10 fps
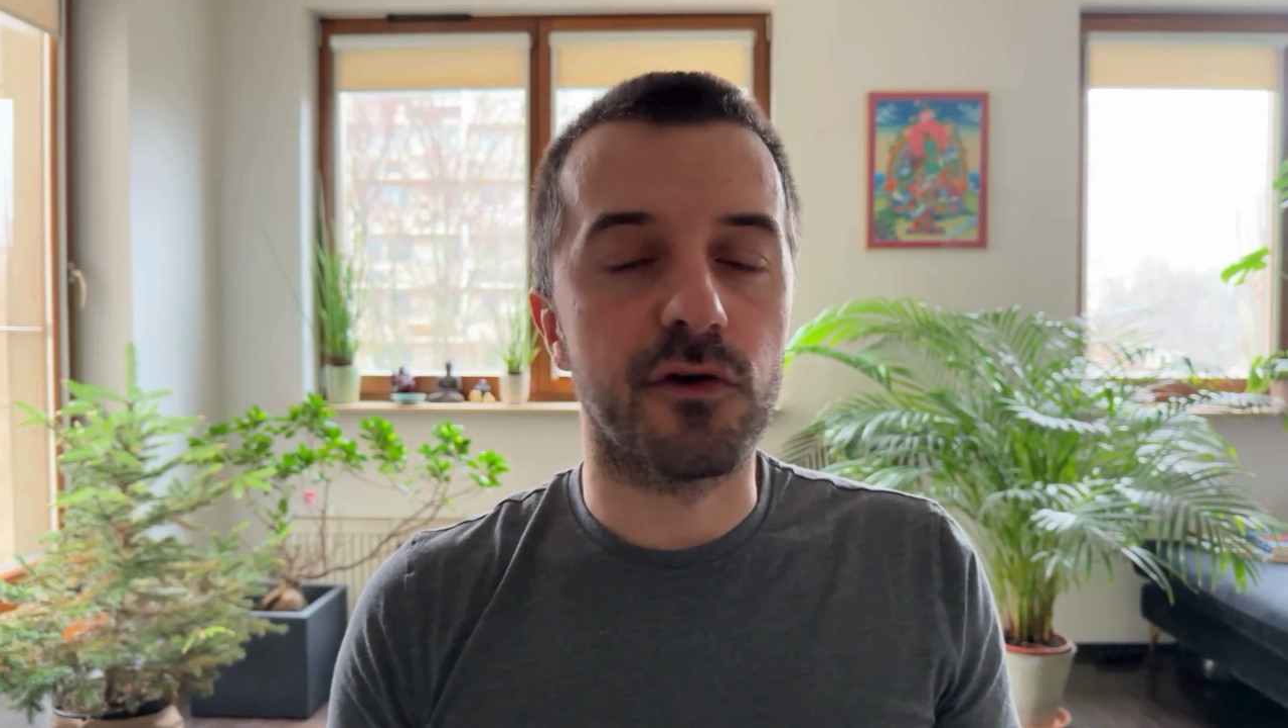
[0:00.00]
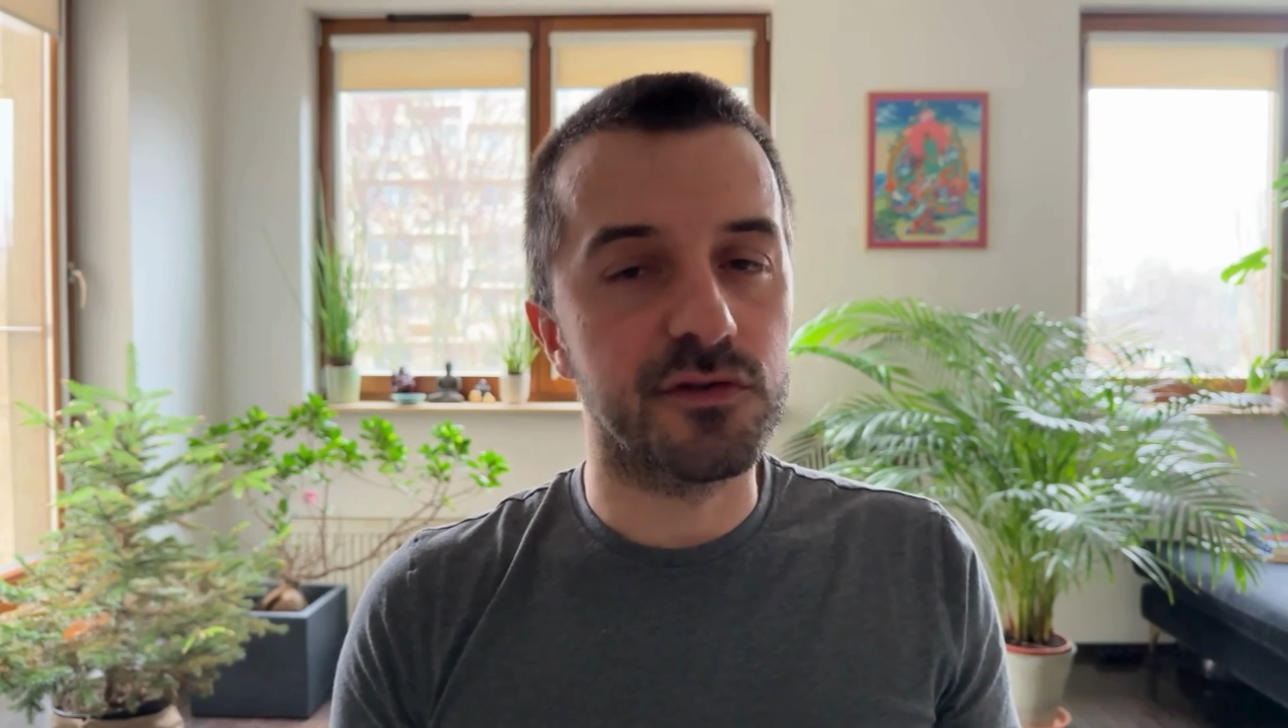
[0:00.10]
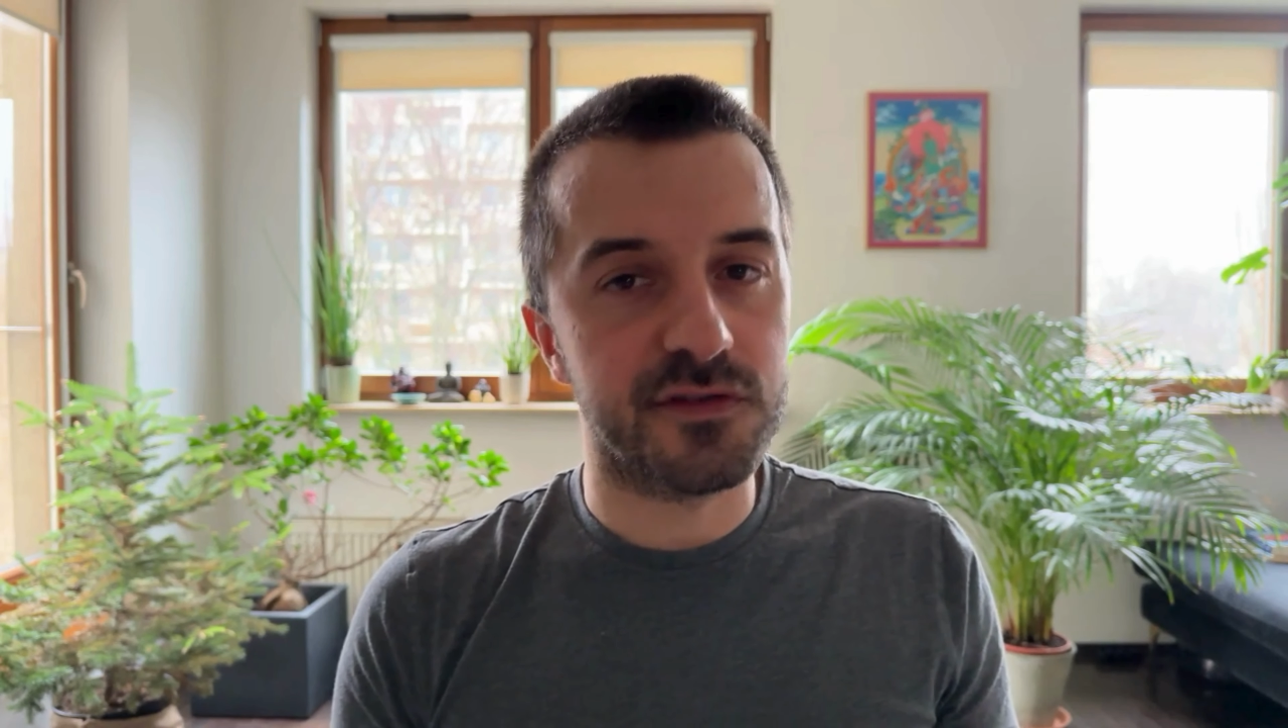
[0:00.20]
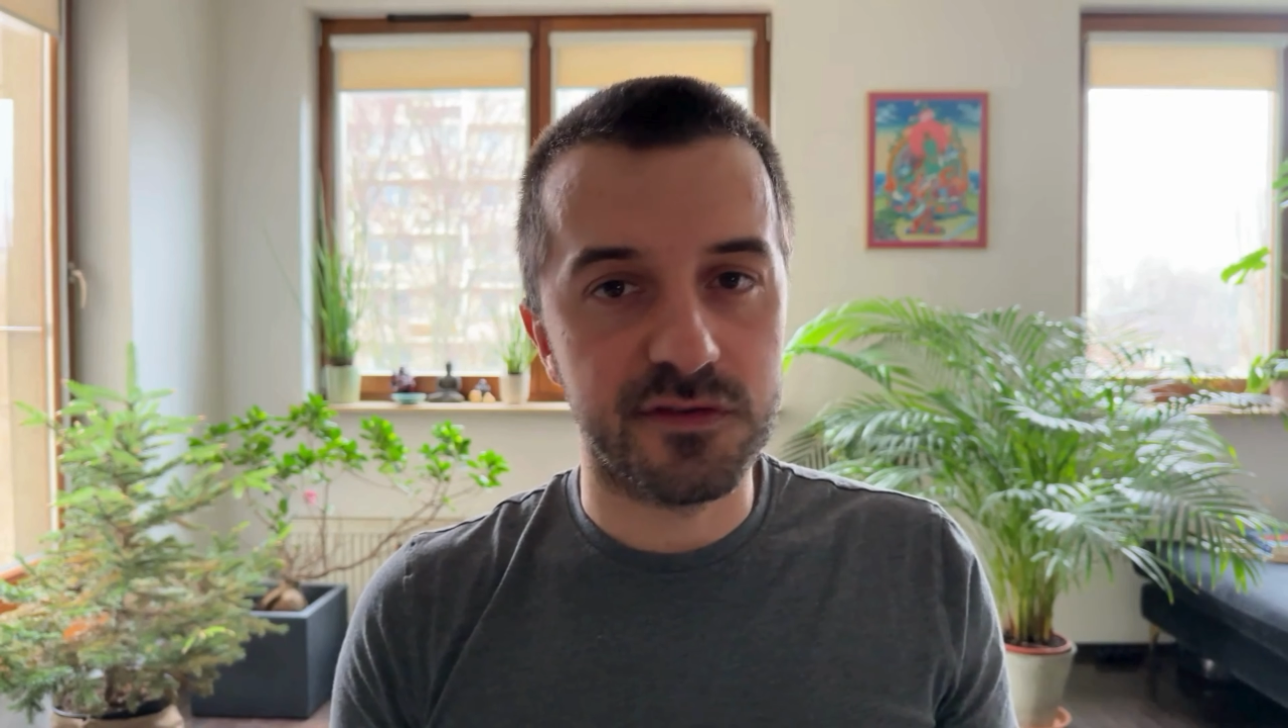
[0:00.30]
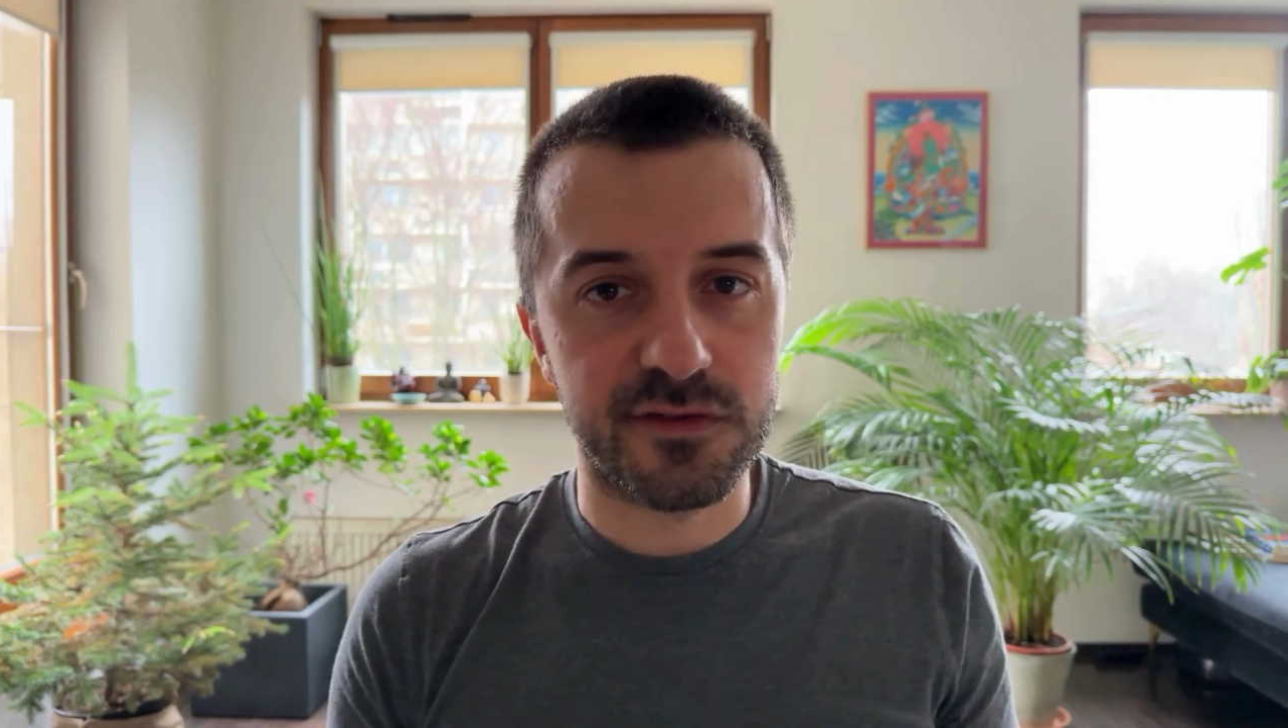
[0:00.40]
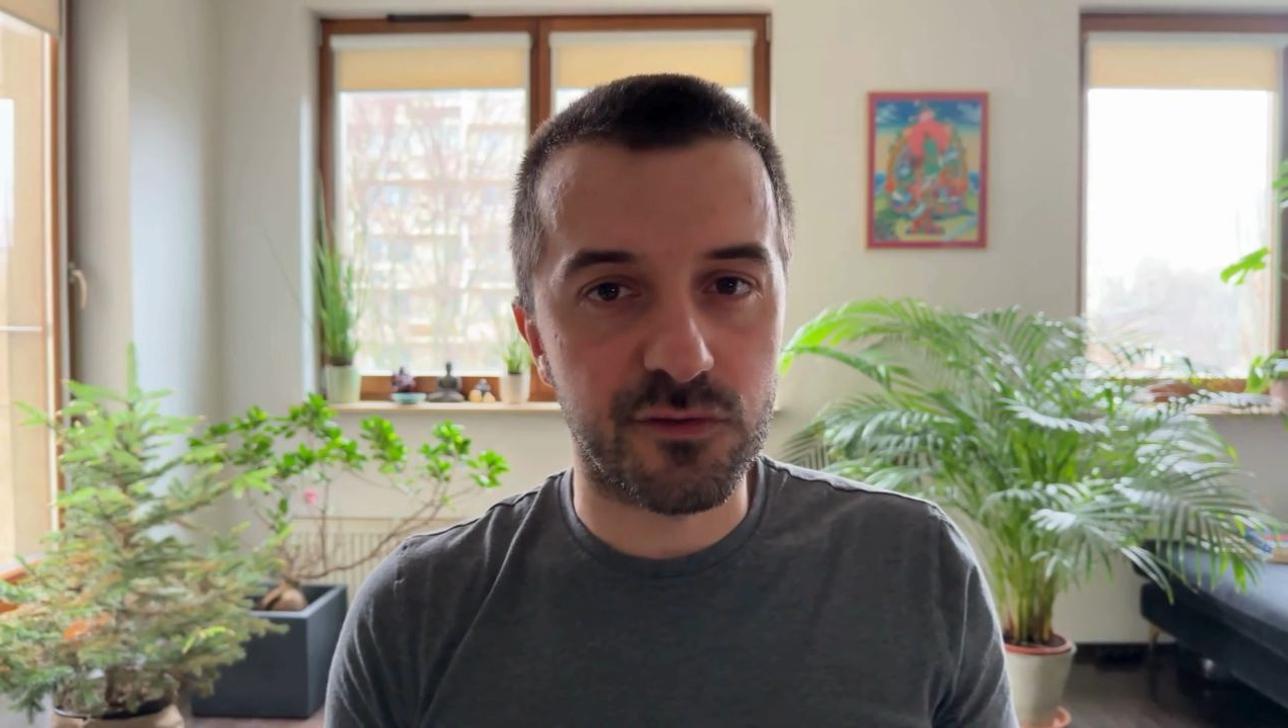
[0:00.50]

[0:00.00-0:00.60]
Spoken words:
for instance,